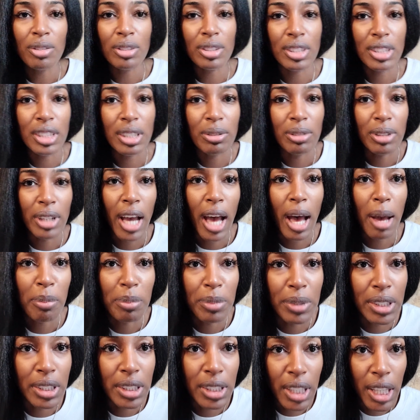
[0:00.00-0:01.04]
we'll see what
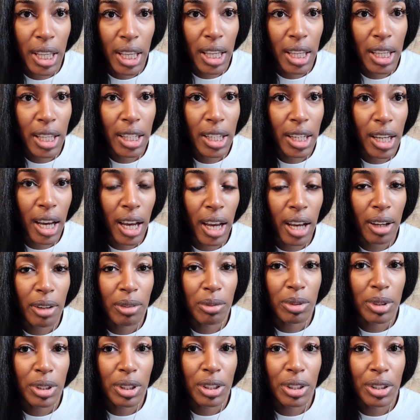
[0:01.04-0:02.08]
happens, and I
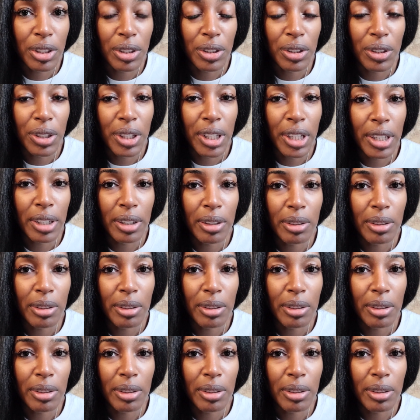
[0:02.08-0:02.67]
will